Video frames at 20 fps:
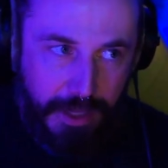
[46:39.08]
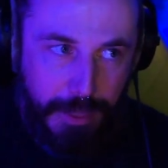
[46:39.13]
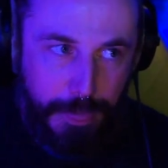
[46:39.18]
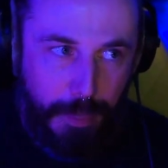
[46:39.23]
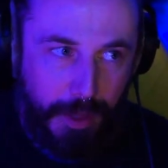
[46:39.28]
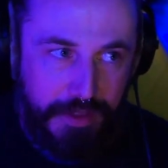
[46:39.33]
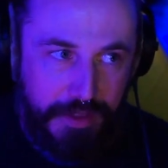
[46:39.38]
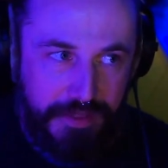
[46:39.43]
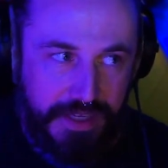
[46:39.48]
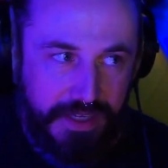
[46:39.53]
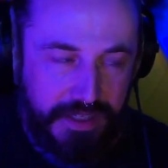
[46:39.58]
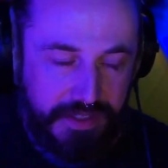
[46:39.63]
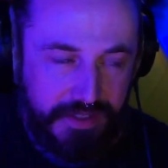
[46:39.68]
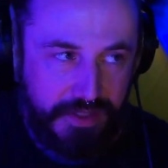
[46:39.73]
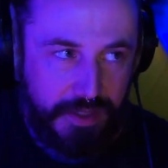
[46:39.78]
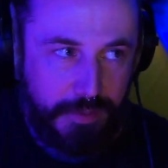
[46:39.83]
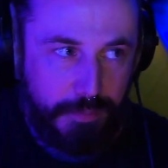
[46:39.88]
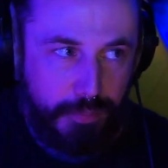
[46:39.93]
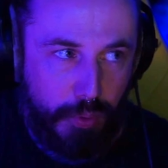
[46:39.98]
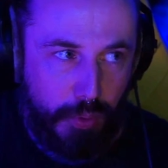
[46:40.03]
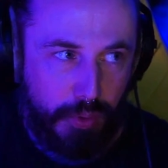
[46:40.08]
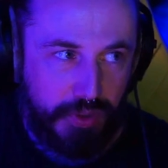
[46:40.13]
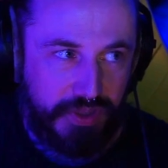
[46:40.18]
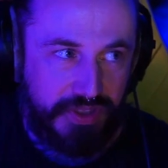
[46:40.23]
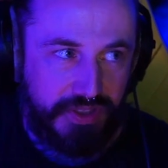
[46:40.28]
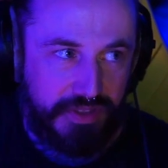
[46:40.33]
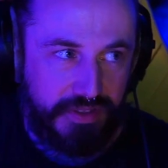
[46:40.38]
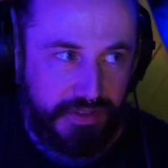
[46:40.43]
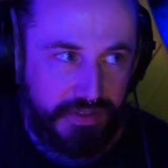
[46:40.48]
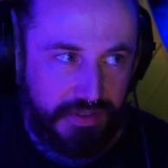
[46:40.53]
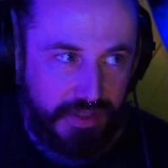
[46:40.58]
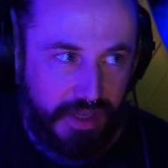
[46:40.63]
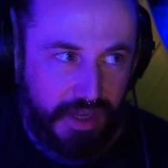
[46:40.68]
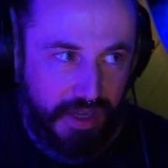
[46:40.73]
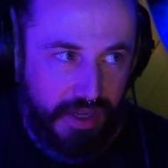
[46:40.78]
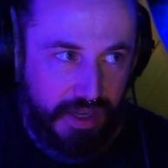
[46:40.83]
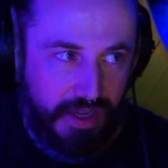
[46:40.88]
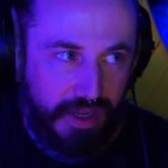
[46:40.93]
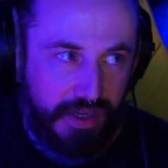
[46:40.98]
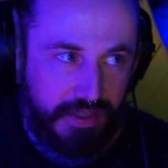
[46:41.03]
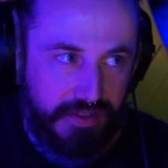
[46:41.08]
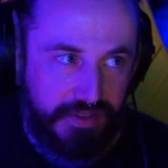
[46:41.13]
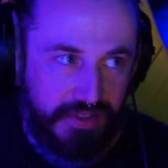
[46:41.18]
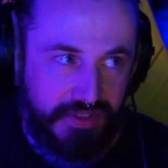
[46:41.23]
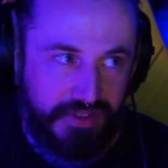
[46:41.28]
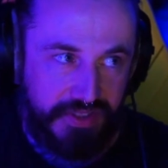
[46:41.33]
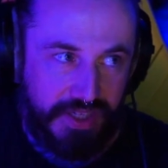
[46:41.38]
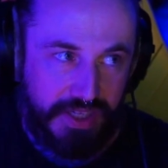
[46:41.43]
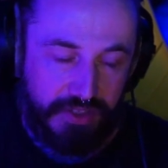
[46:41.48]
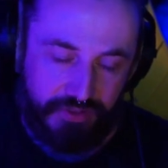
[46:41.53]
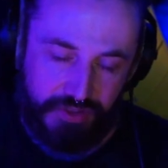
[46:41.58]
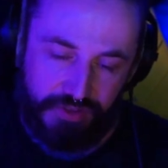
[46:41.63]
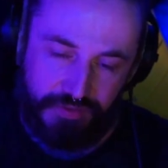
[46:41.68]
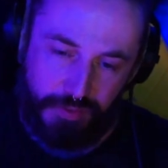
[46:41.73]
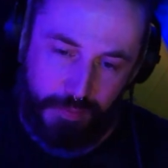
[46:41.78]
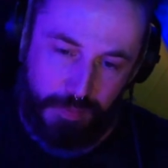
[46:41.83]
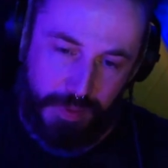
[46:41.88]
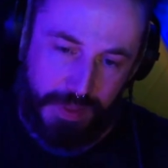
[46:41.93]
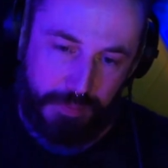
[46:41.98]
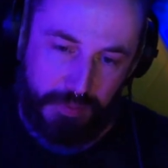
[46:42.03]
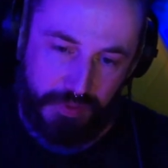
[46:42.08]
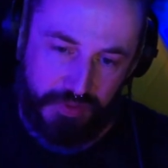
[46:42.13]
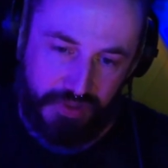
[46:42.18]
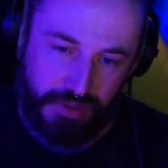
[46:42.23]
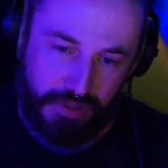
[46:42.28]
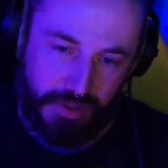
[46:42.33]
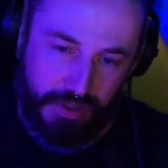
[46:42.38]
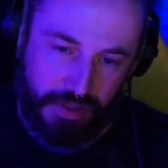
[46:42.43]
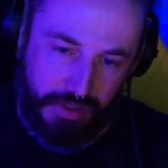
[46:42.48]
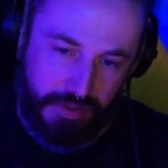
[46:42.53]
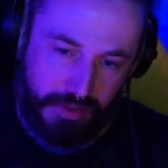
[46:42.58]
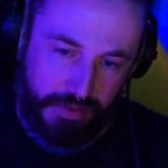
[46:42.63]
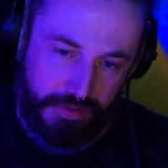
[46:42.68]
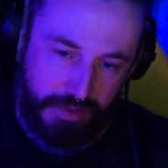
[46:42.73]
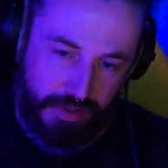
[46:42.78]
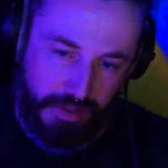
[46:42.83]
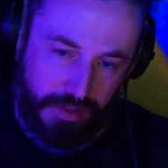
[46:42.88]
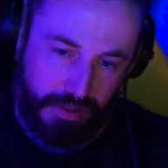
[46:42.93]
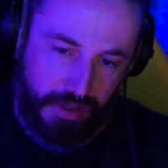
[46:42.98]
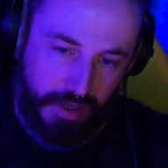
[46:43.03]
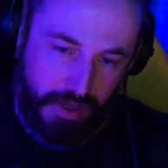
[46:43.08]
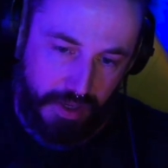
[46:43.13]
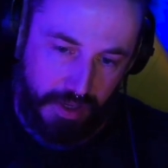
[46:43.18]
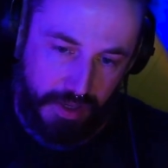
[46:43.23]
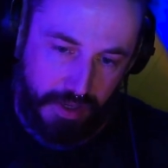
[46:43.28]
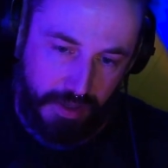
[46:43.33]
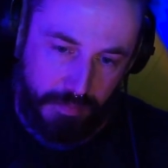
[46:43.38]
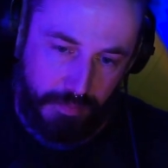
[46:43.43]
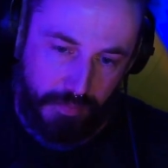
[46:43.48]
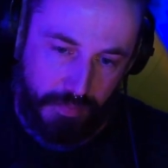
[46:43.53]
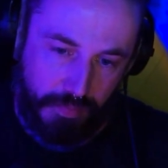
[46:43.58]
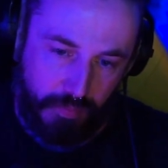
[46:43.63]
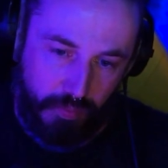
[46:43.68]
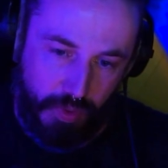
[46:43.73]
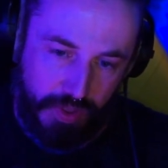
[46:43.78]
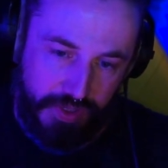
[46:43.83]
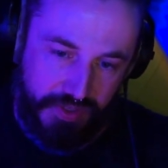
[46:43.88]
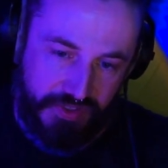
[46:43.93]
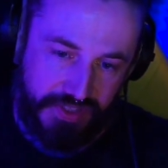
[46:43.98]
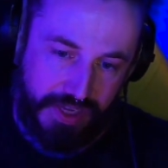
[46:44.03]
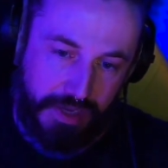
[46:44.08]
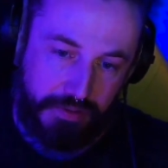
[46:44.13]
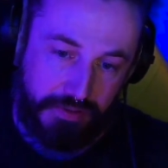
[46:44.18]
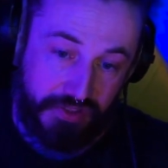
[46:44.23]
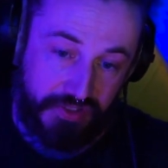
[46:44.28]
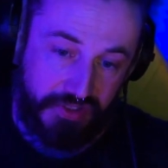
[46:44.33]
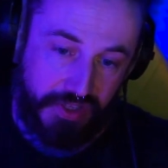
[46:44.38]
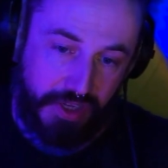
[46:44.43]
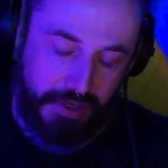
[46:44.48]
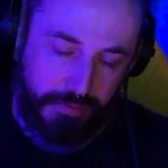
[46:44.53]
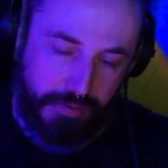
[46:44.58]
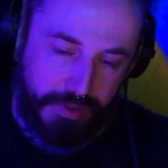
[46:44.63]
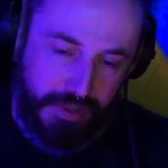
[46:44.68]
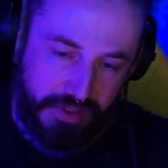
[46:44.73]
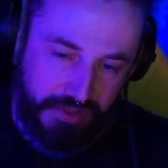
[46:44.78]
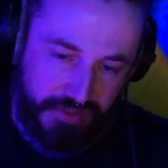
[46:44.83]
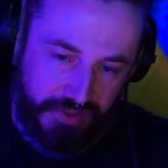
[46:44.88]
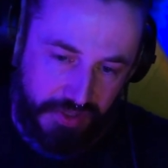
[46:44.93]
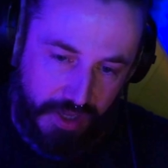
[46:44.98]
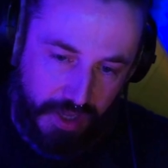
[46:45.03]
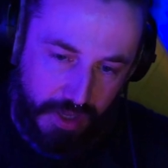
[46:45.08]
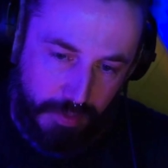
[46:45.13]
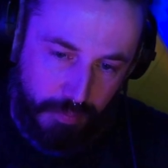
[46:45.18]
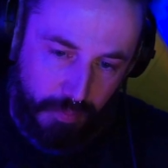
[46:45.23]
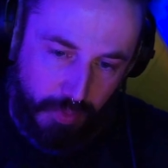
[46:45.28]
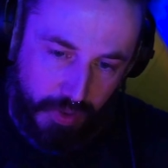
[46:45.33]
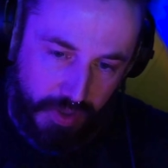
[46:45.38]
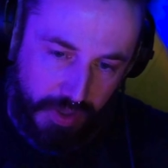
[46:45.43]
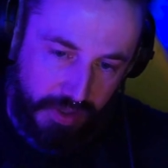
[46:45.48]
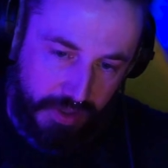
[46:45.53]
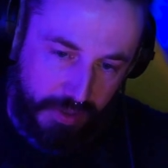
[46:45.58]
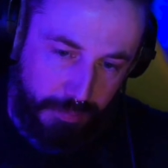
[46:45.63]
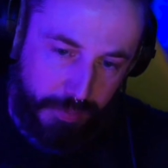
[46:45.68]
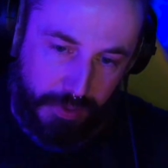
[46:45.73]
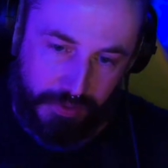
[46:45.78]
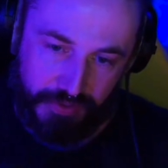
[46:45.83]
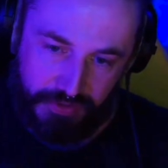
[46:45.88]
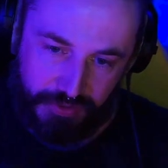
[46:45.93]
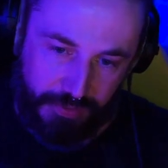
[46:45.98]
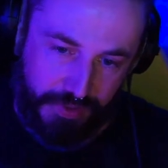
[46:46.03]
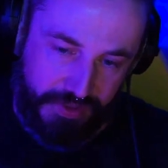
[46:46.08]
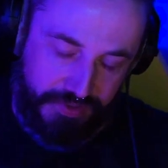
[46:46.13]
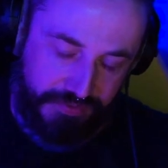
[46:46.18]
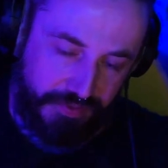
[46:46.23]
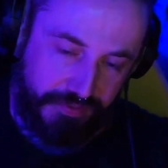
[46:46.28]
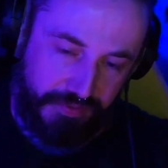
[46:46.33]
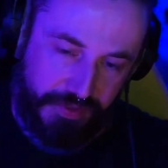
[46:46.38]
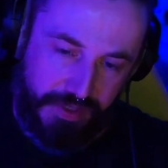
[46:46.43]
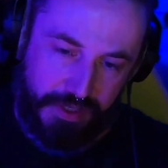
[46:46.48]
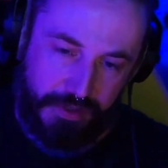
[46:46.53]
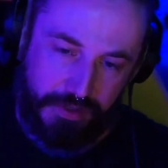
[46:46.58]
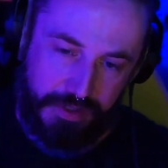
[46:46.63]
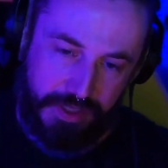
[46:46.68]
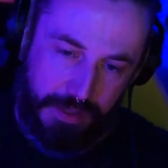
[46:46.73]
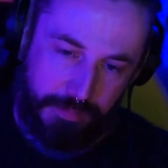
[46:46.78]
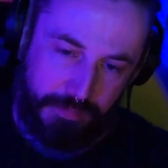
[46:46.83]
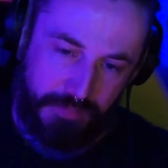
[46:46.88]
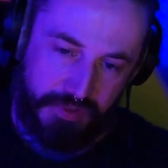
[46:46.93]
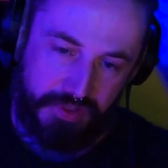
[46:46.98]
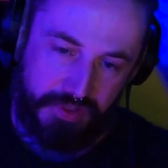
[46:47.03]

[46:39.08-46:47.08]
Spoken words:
I think it's an important distinction for people to learn that what a sound designer is and what a composer is for video games.